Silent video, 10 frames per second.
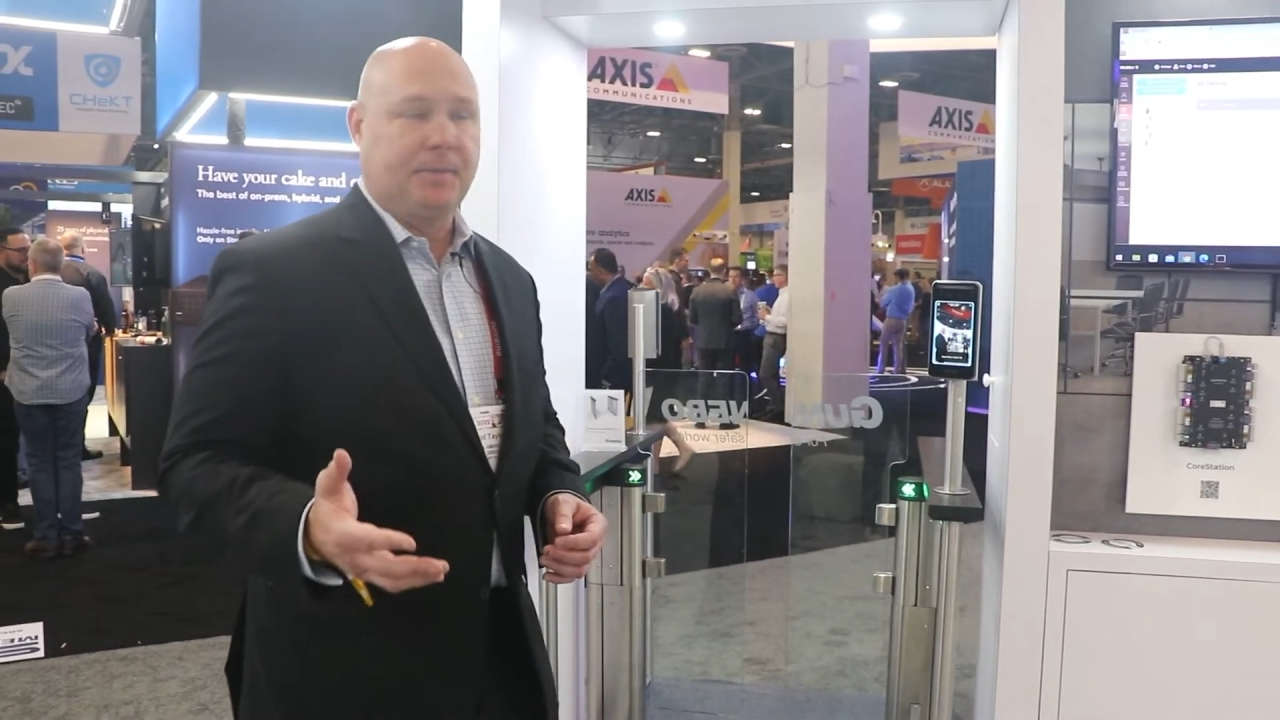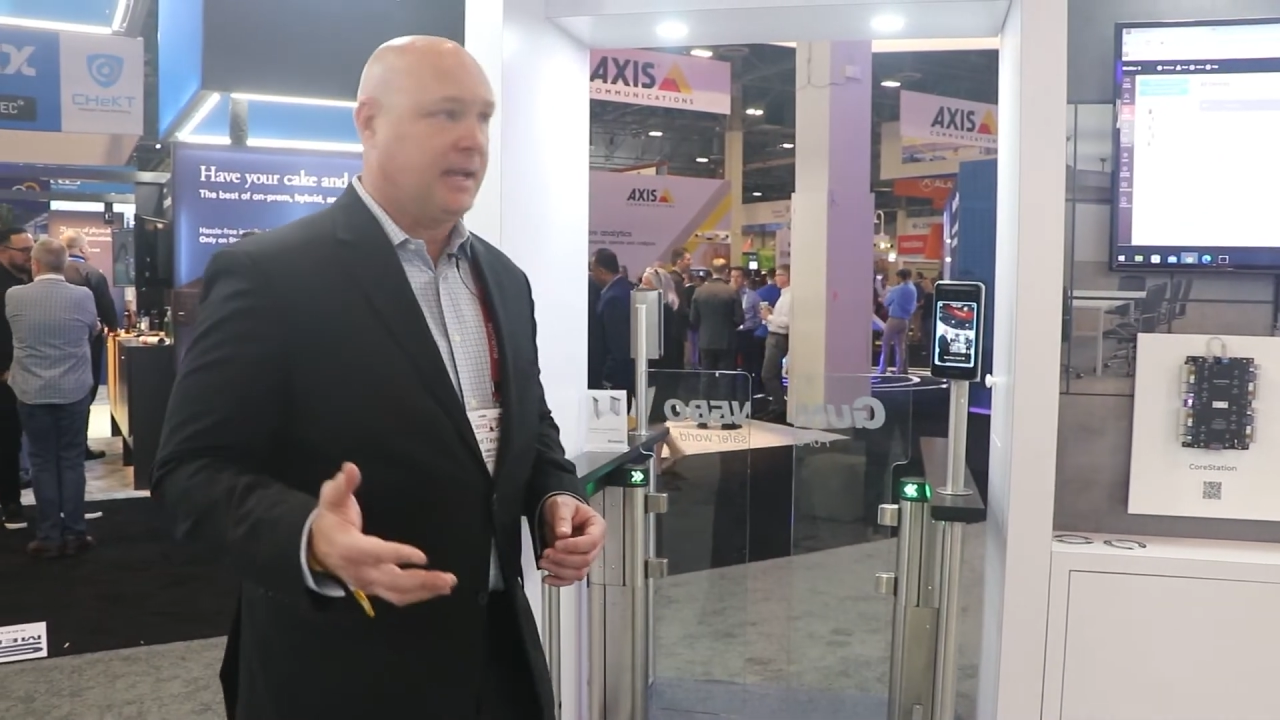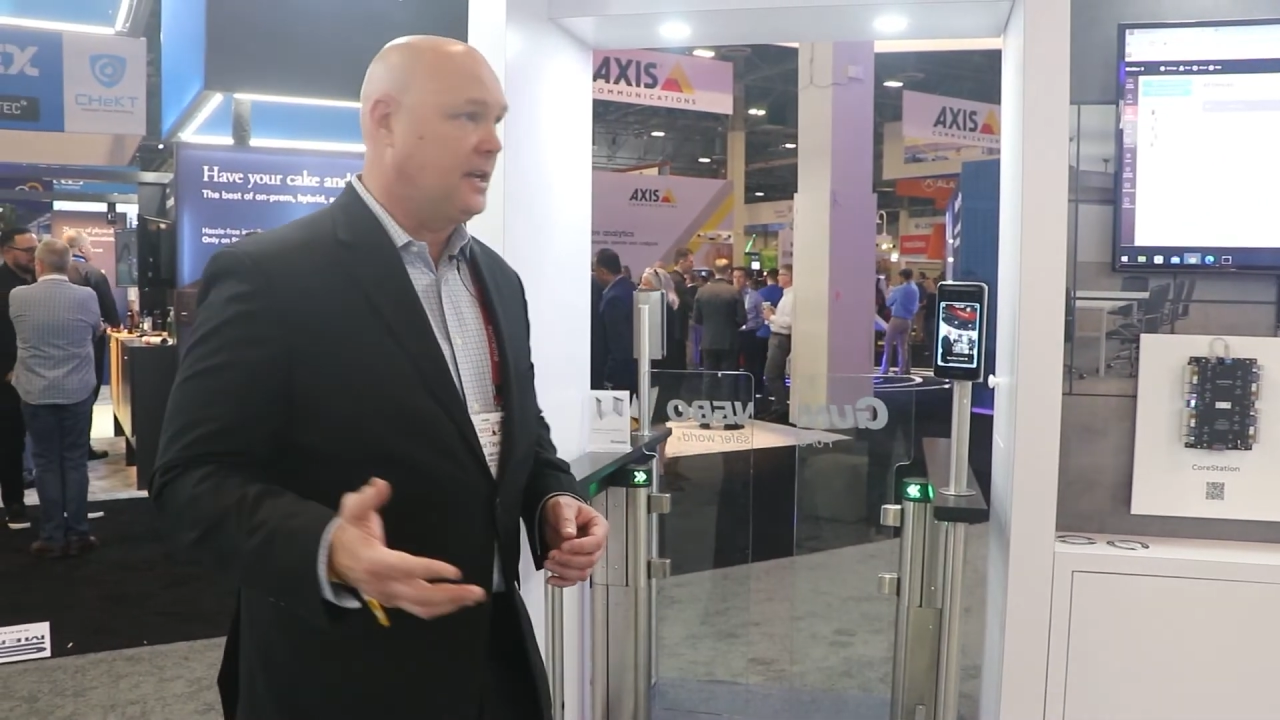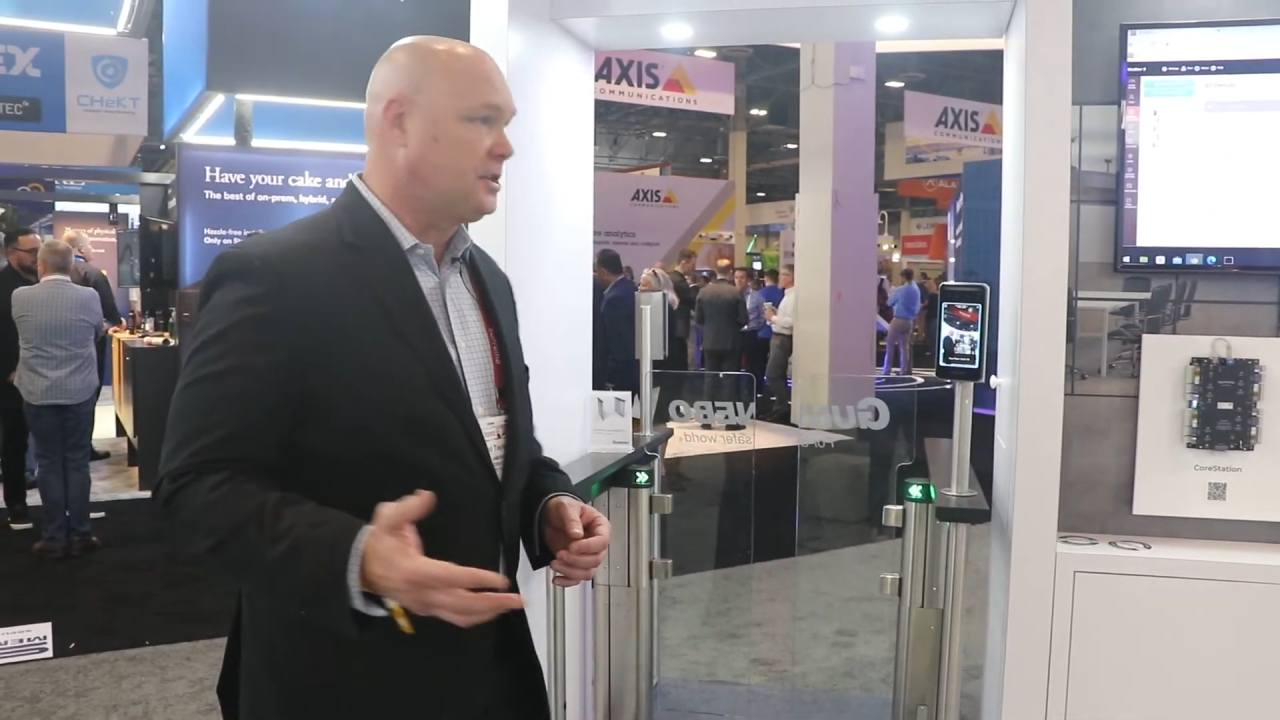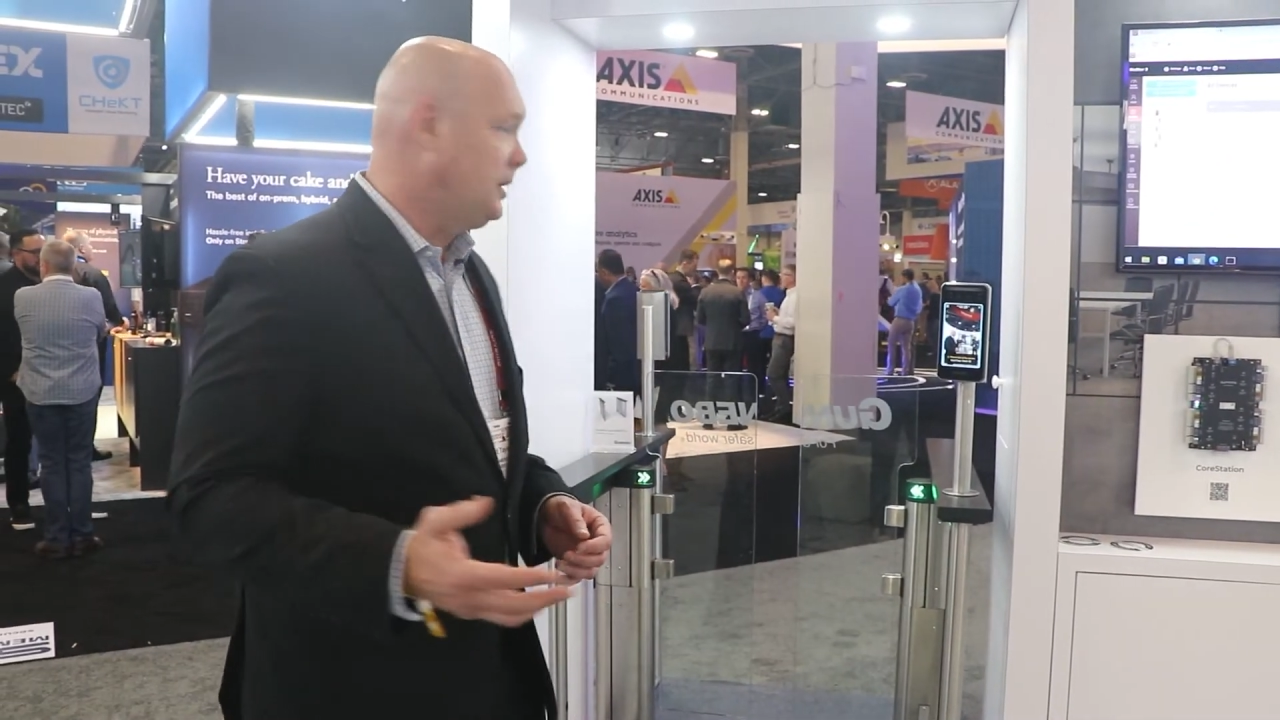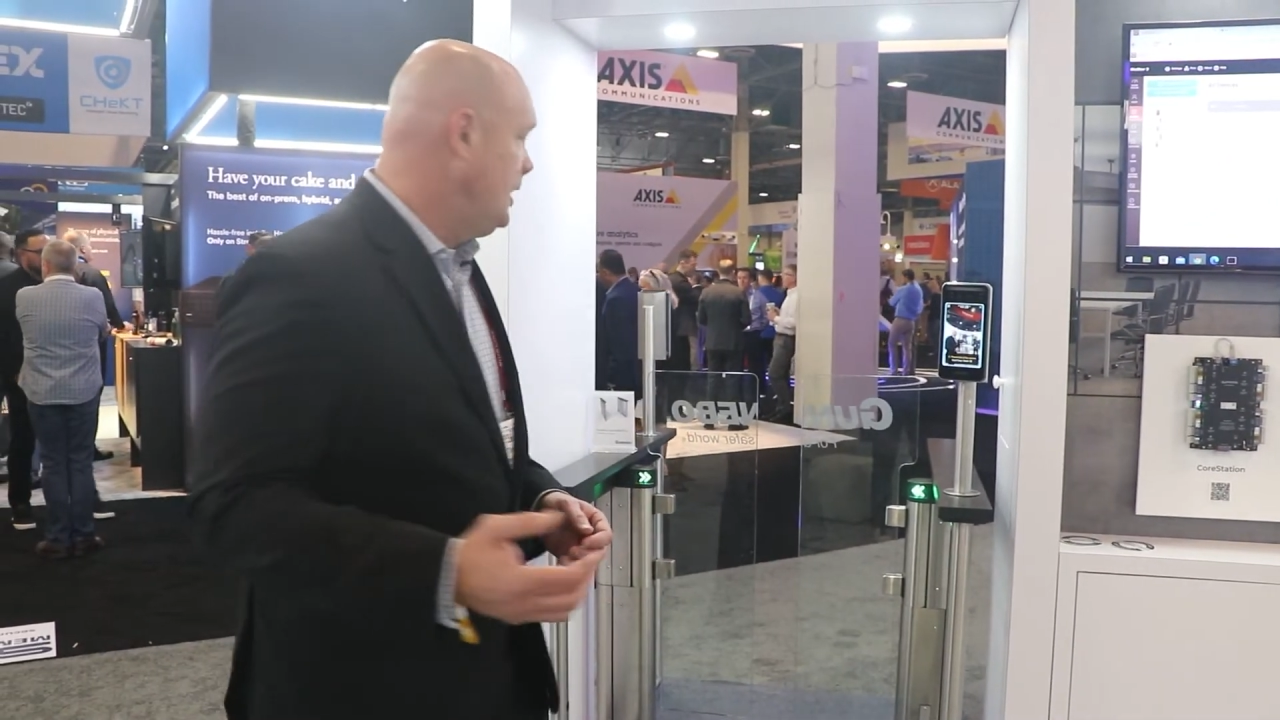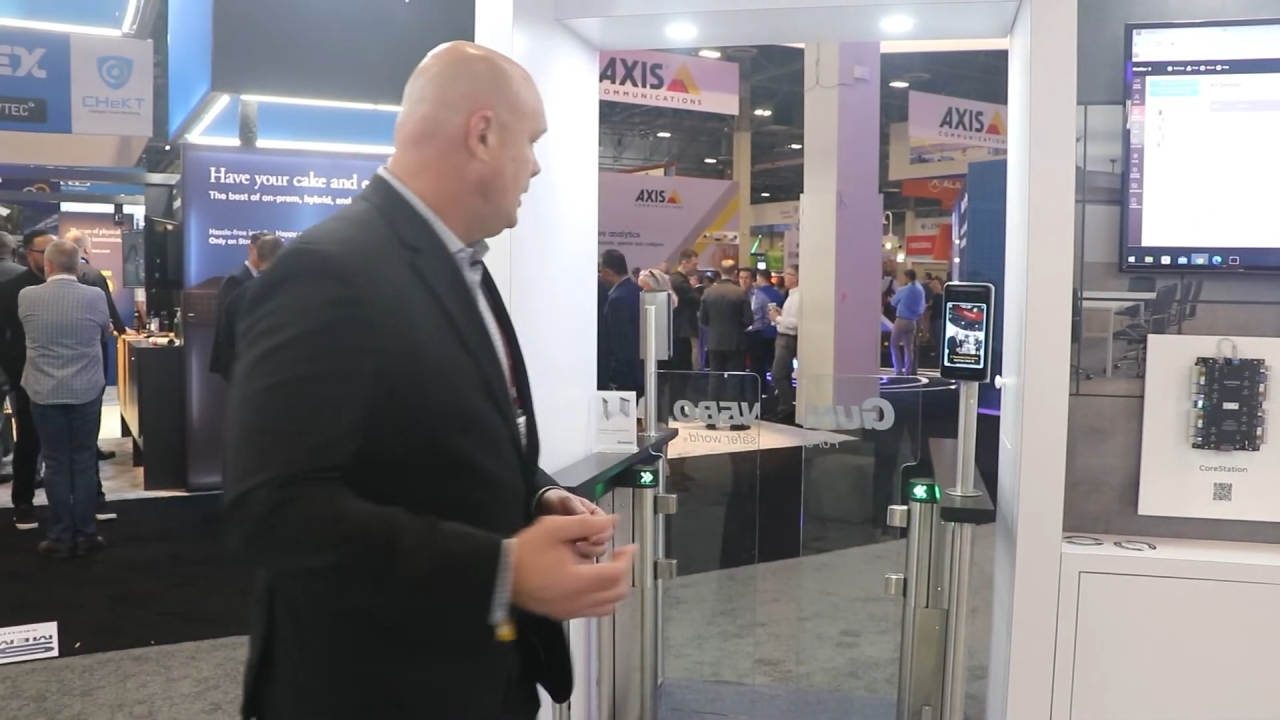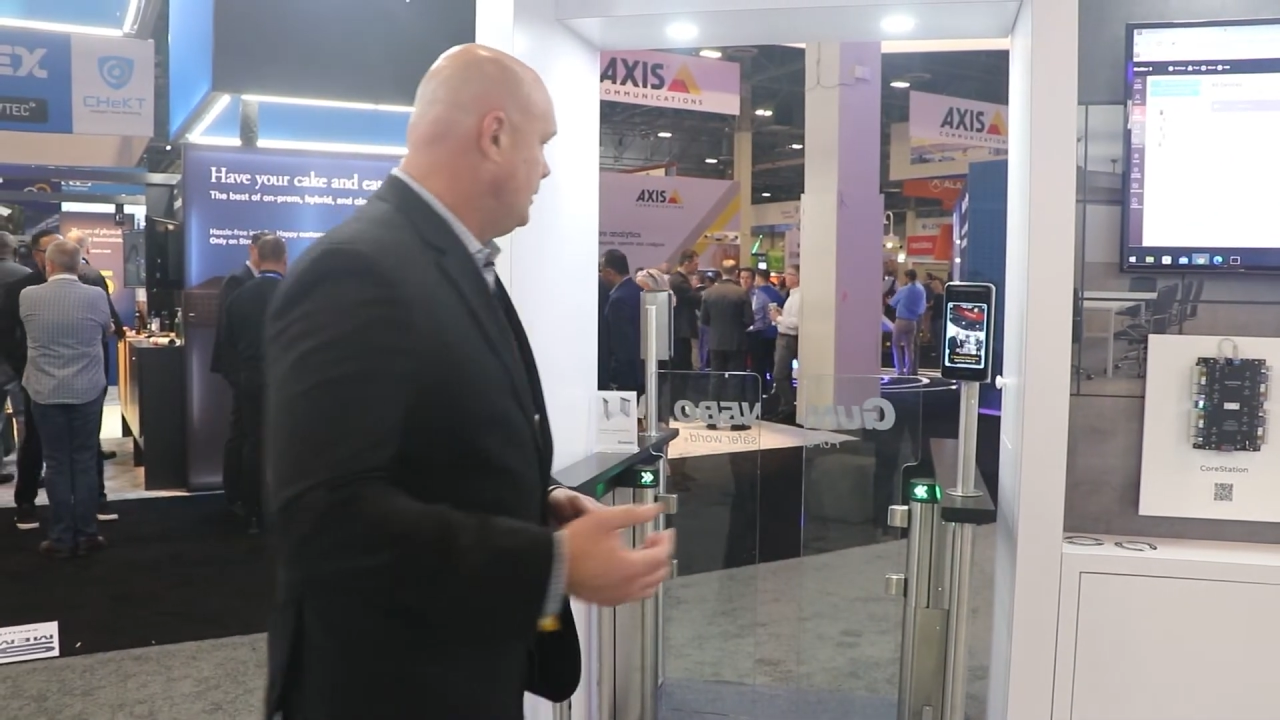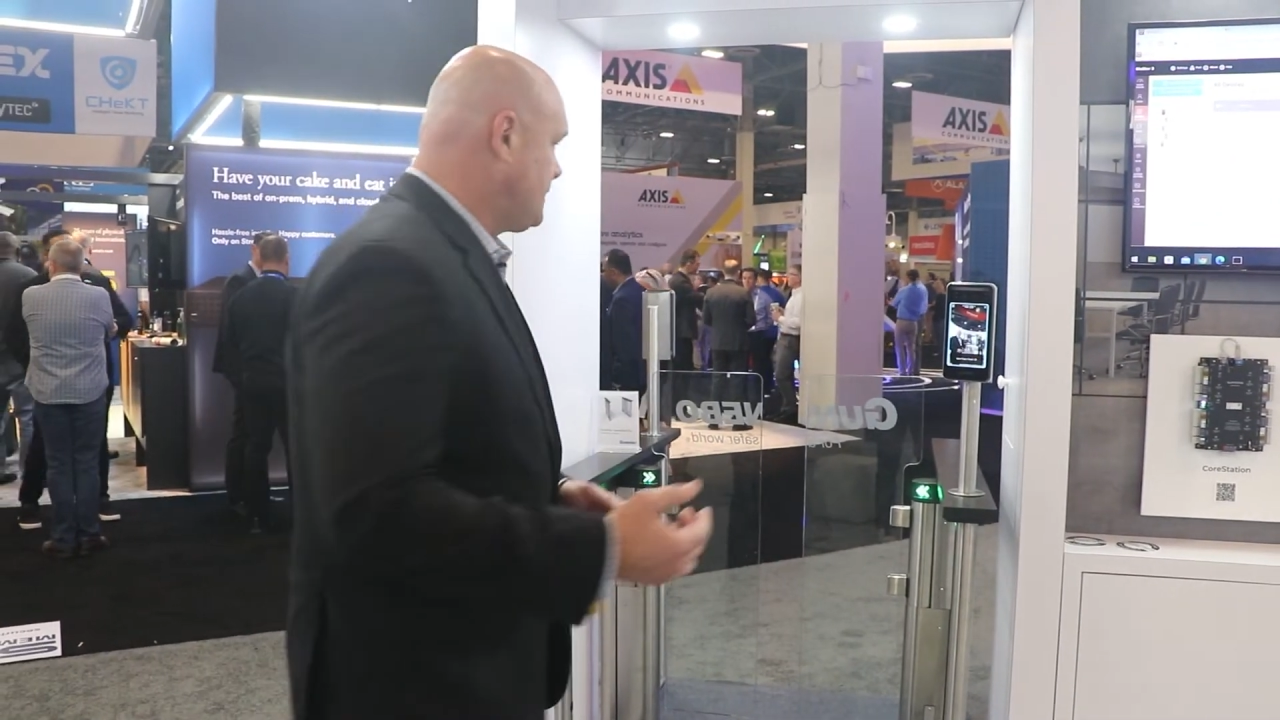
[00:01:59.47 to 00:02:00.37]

application. You